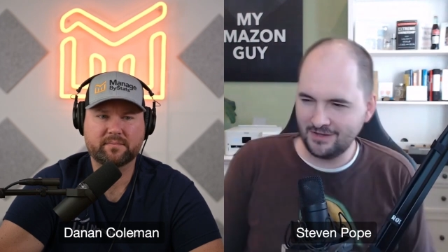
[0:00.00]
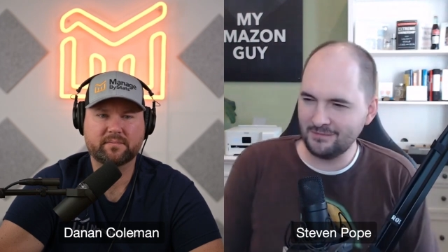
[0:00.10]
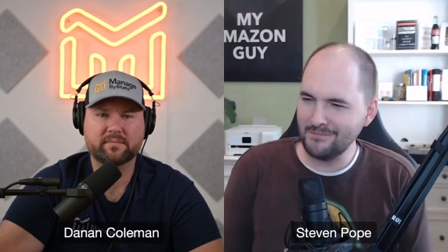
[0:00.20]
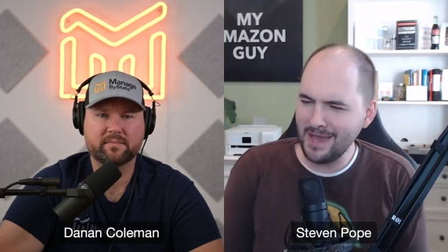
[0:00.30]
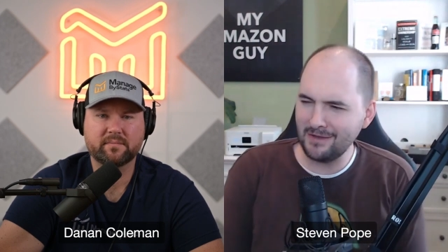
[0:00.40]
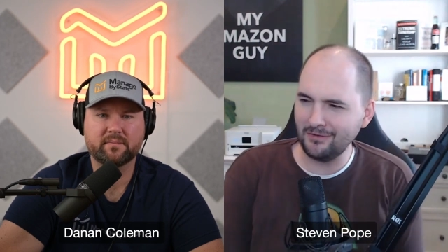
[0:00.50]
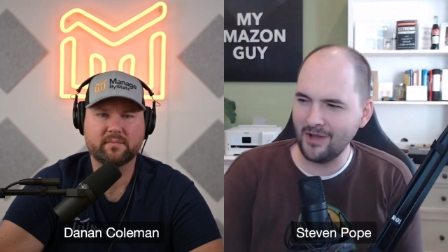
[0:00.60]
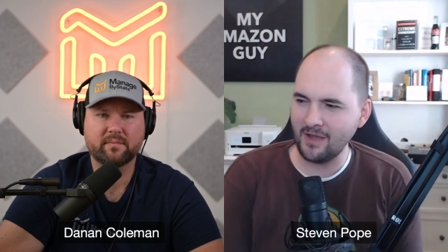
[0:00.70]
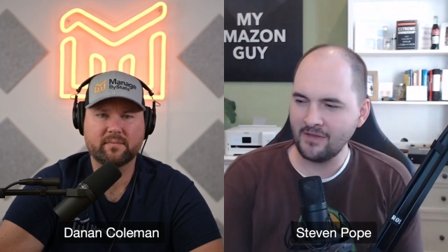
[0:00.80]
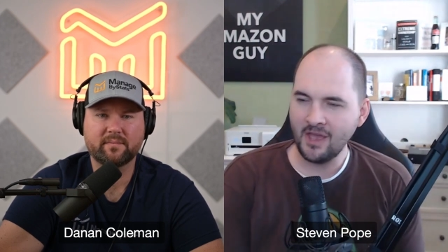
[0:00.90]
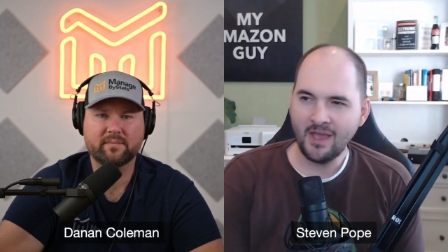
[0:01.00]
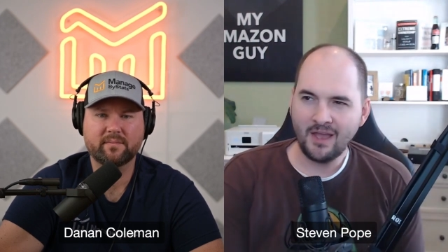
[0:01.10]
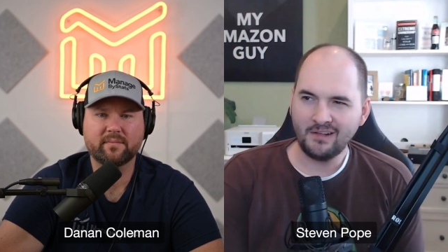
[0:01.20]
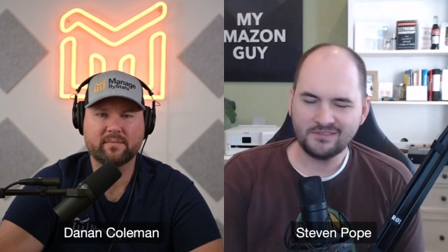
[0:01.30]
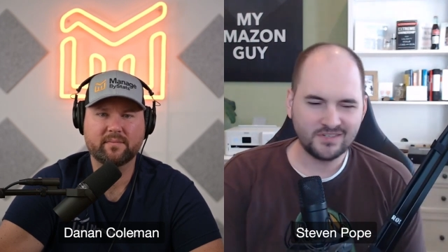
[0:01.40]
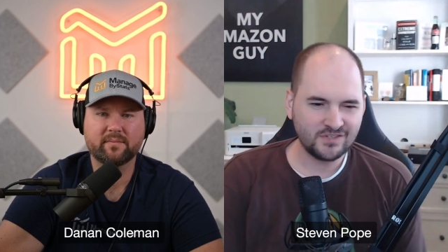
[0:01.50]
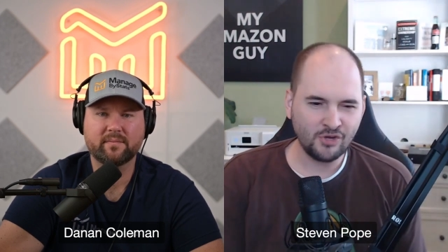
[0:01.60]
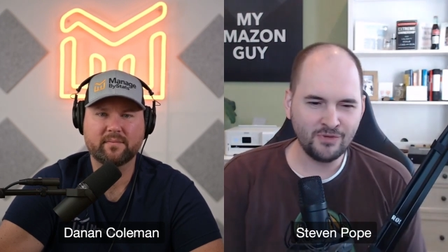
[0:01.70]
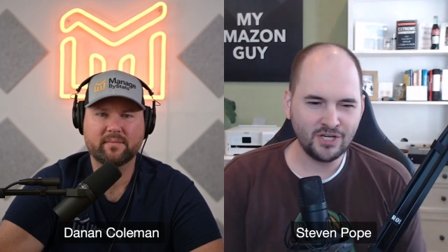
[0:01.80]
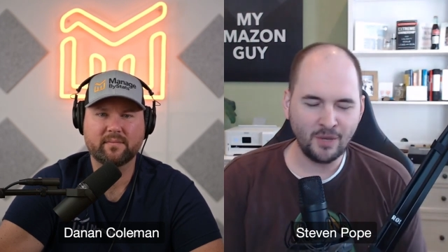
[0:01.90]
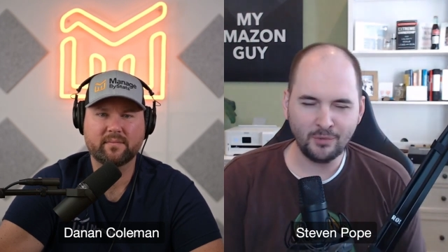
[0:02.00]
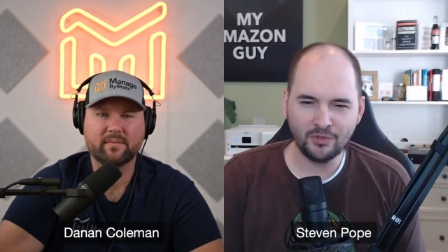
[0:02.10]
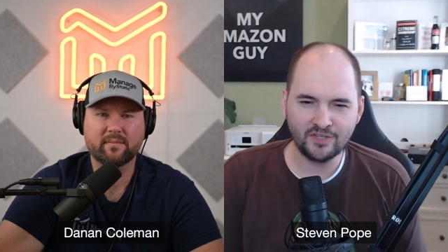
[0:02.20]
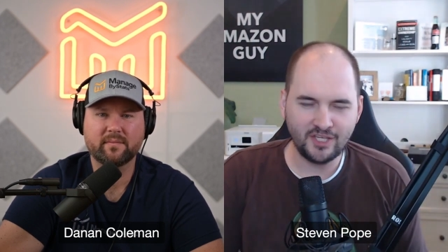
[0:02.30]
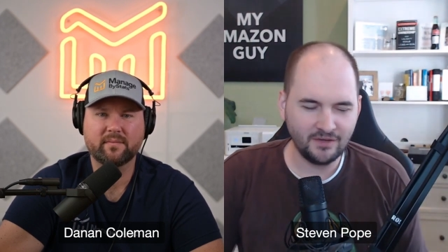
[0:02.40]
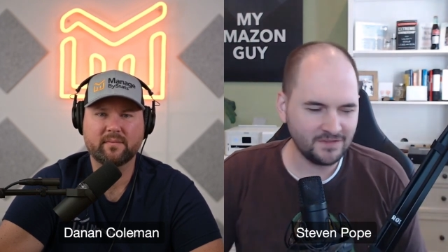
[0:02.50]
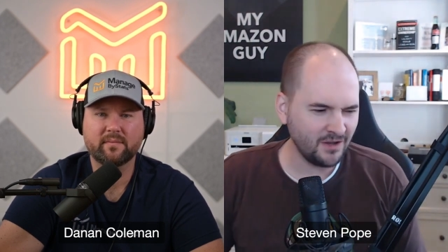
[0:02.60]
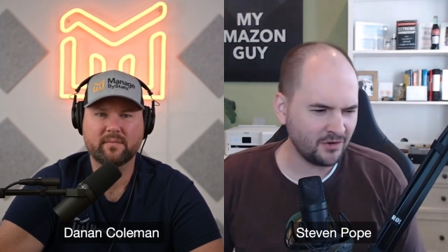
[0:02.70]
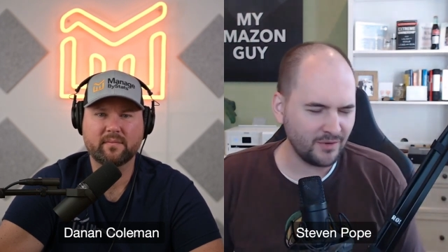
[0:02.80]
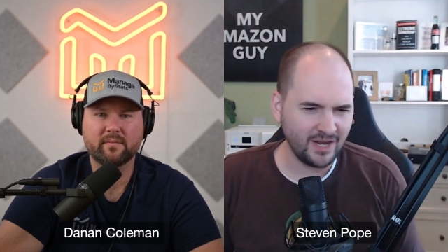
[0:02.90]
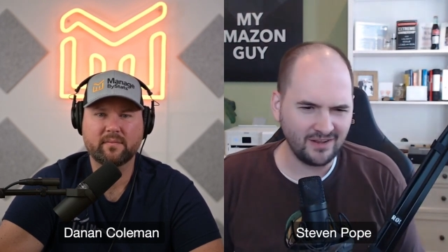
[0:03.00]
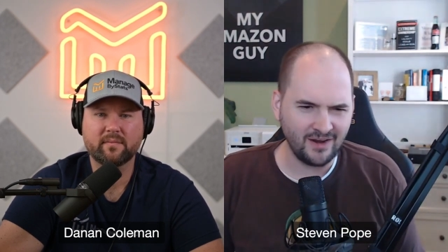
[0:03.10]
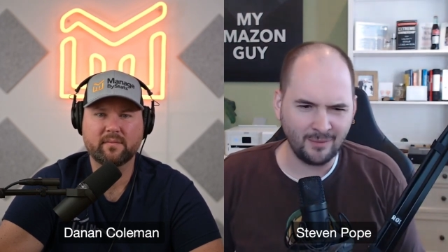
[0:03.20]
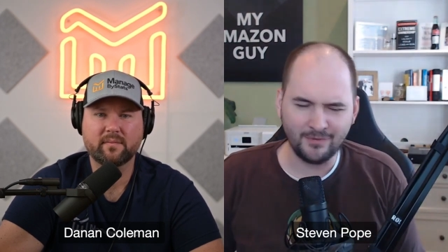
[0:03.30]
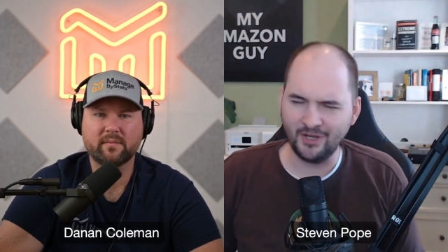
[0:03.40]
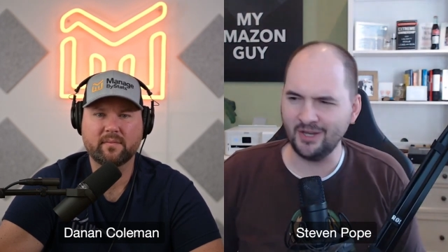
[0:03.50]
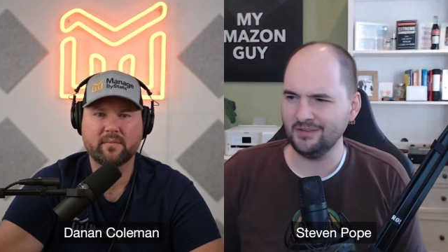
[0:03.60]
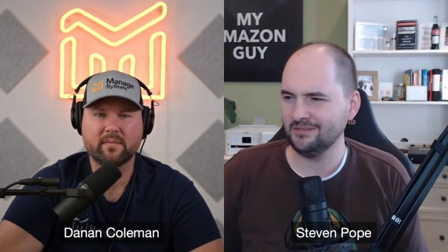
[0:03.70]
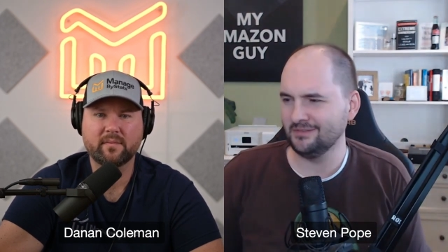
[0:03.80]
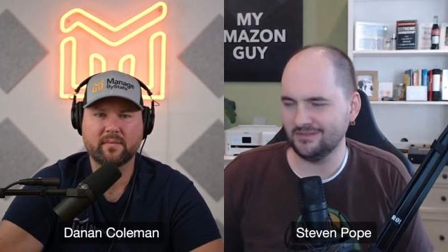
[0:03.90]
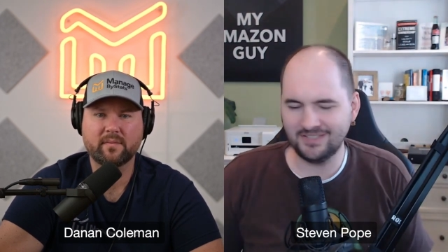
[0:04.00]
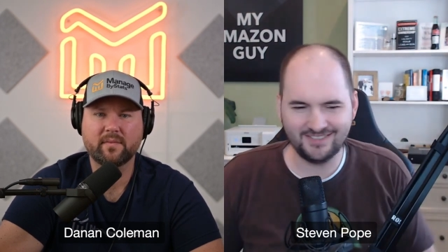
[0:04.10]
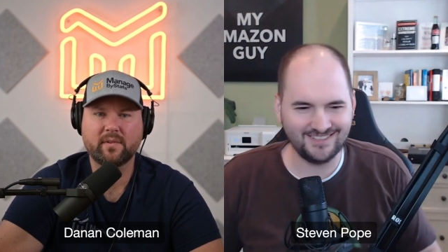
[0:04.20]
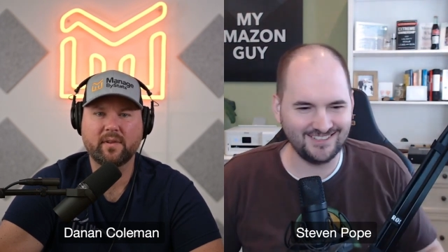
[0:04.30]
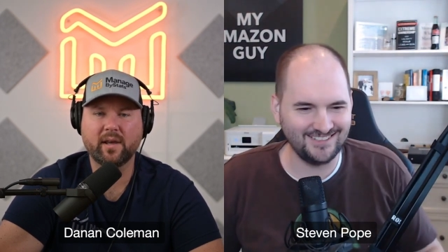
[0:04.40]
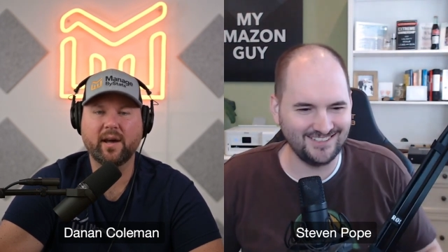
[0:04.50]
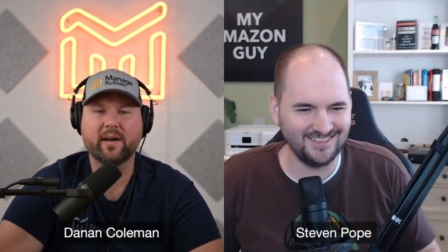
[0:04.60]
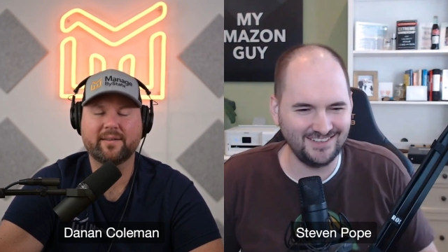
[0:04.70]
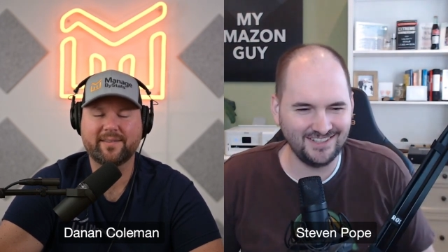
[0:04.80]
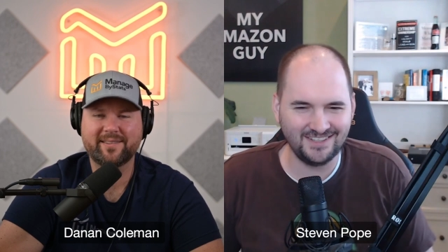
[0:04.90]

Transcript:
Speaker 1: And I'm just like, man alive, just show me a couple of GIFs on Reddit, and I'm done. Yeah.